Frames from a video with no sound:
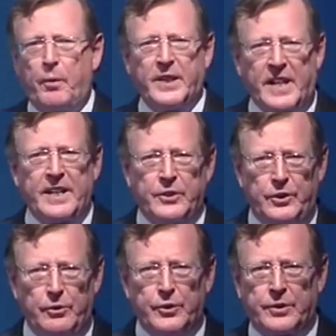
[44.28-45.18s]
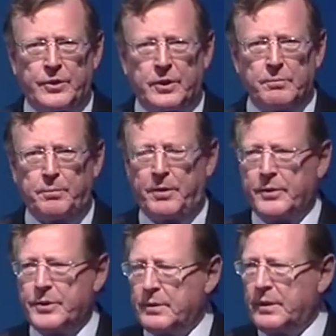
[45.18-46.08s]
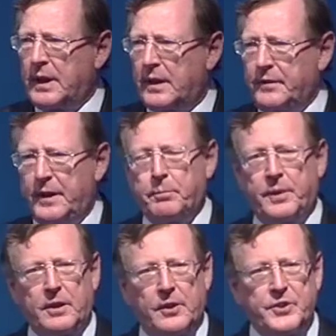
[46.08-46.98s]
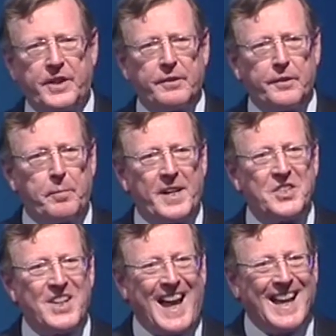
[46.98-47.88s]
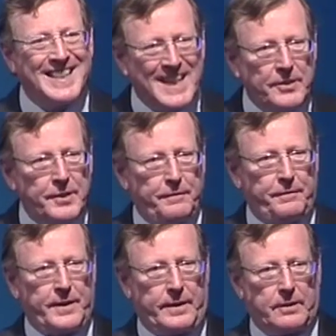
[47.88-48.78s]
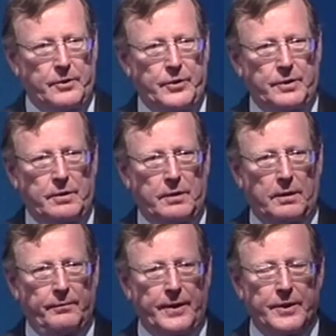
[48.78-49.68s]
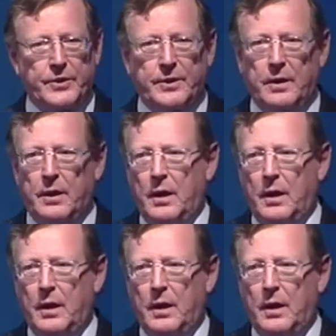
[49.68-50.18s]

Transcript: We tend to use the terms Protestant and Catholic because they are the best identifiers of this.